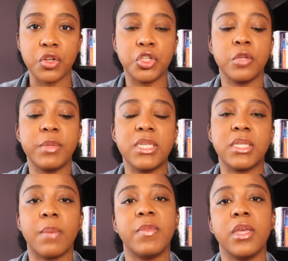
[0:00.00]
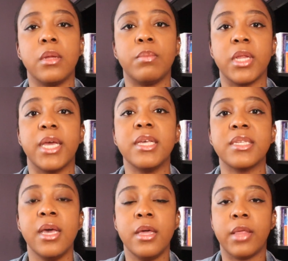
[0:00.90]
There should be something in
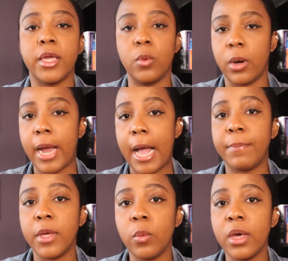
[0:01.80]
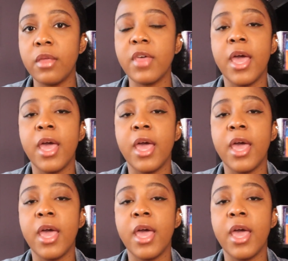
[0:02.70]
place that you are happy with